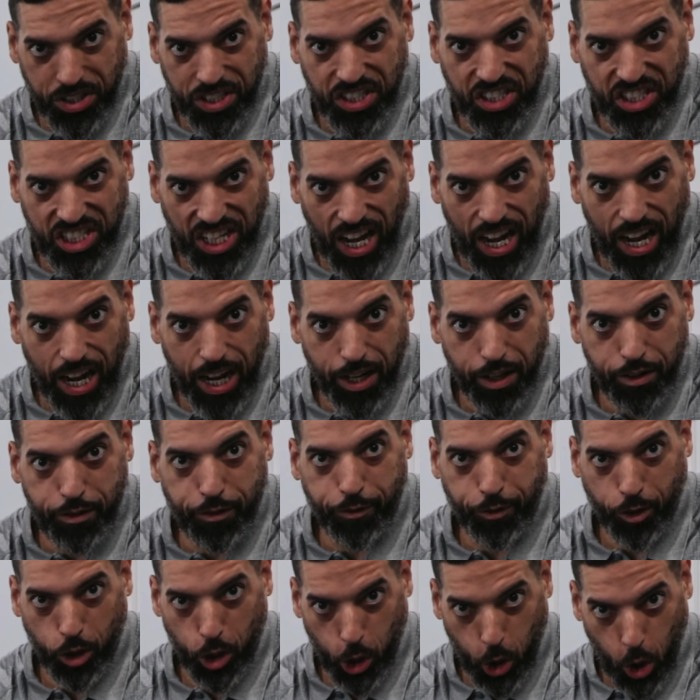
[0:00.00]
designed
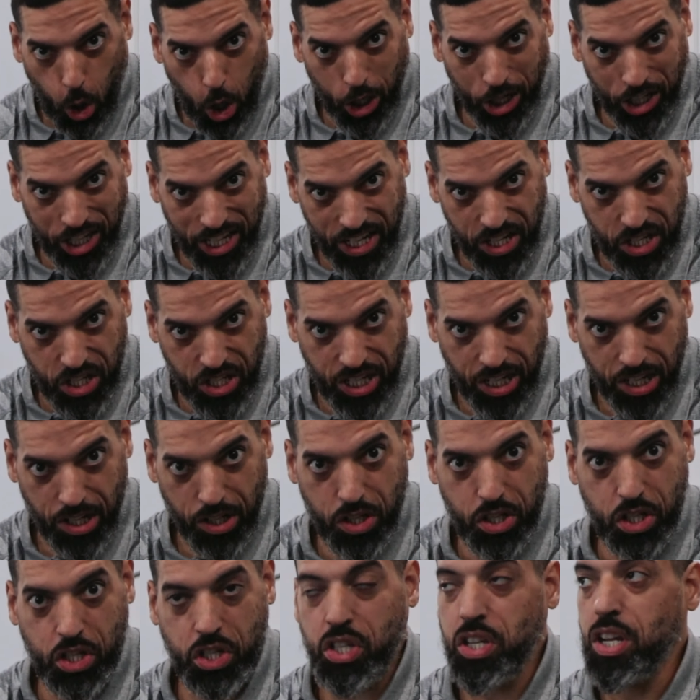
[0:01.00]
for long
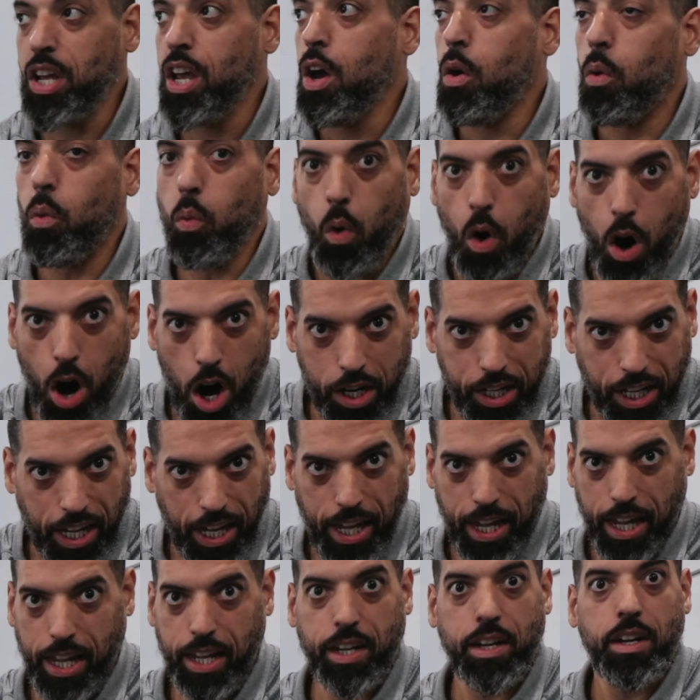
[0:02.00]
distance
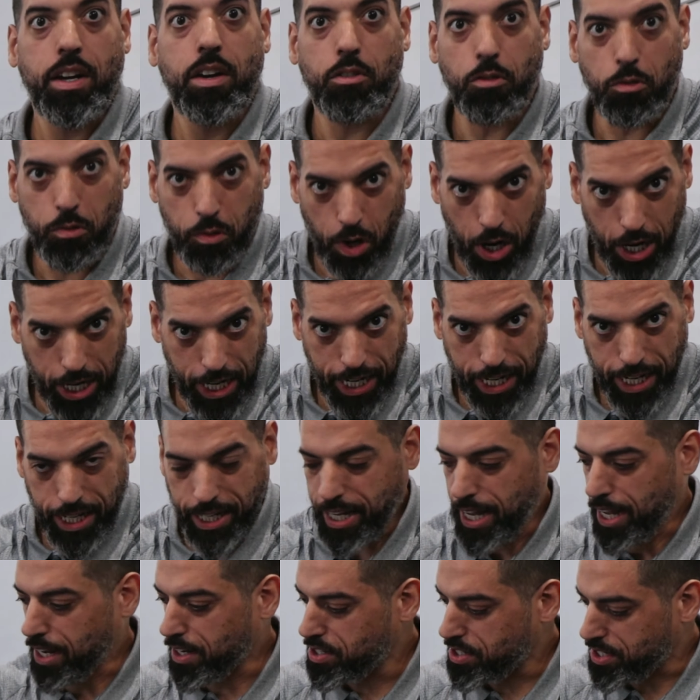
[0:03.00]
walking,
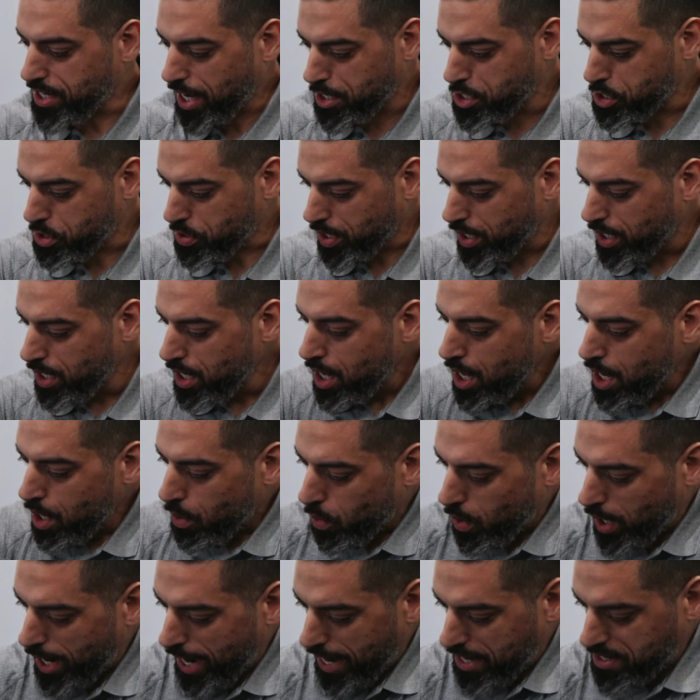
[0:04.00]
running, etc.
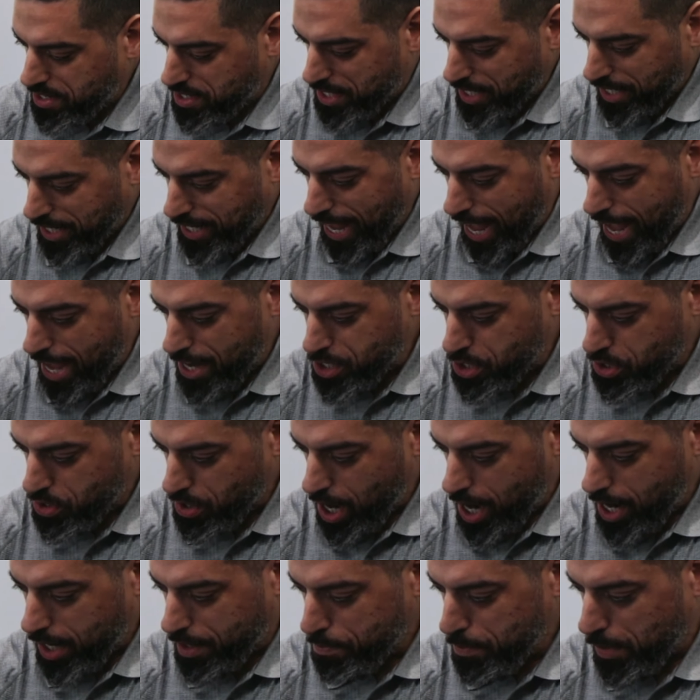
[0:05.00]
Whereas the
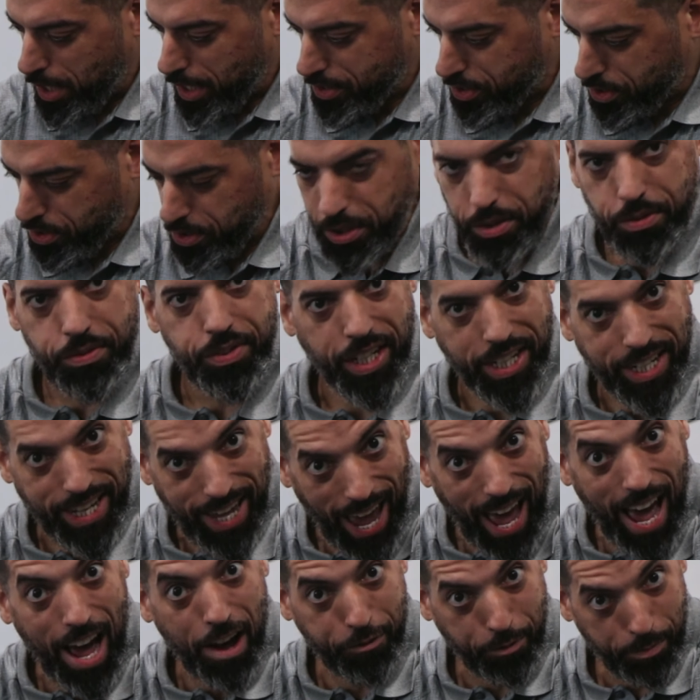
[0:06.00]
gastroc muscle, the
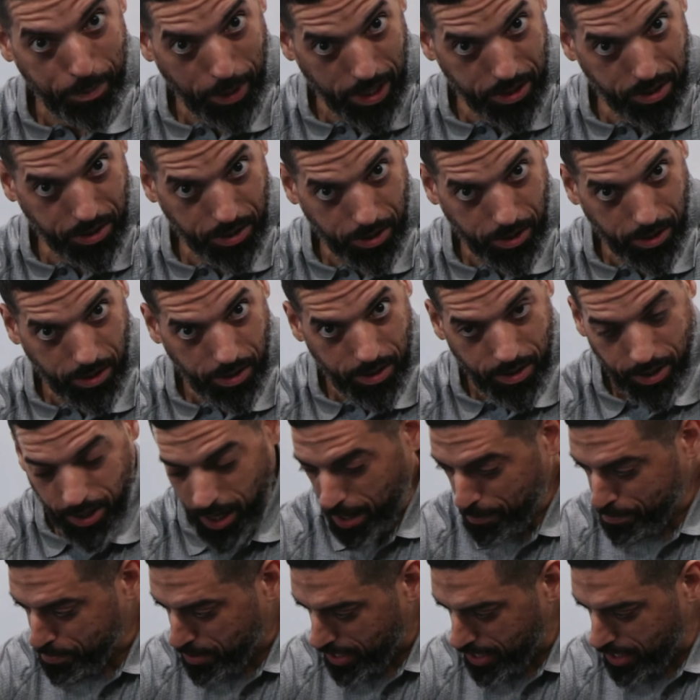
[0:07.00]
calf muscle
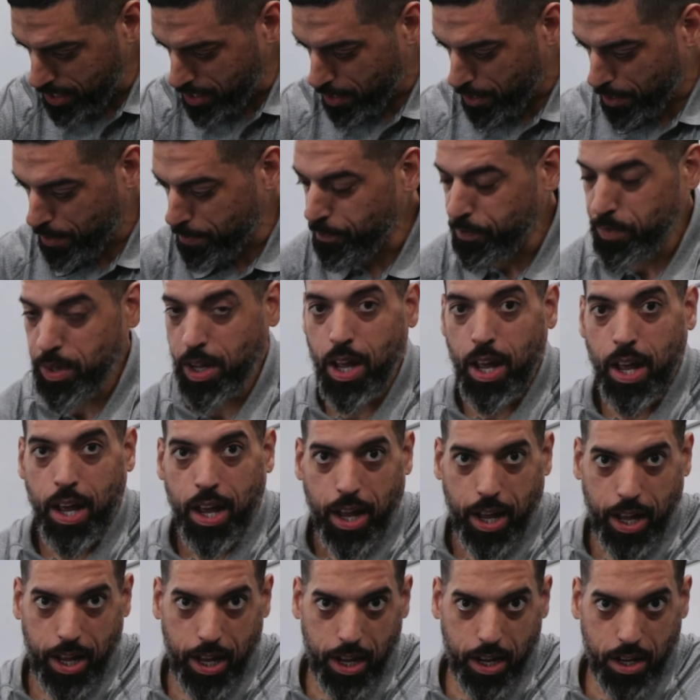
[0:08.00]
up here,
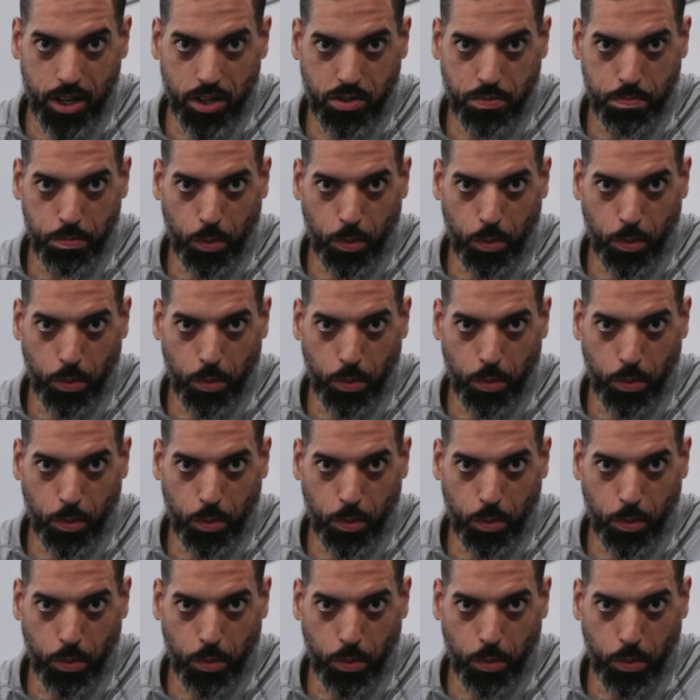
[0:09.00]
is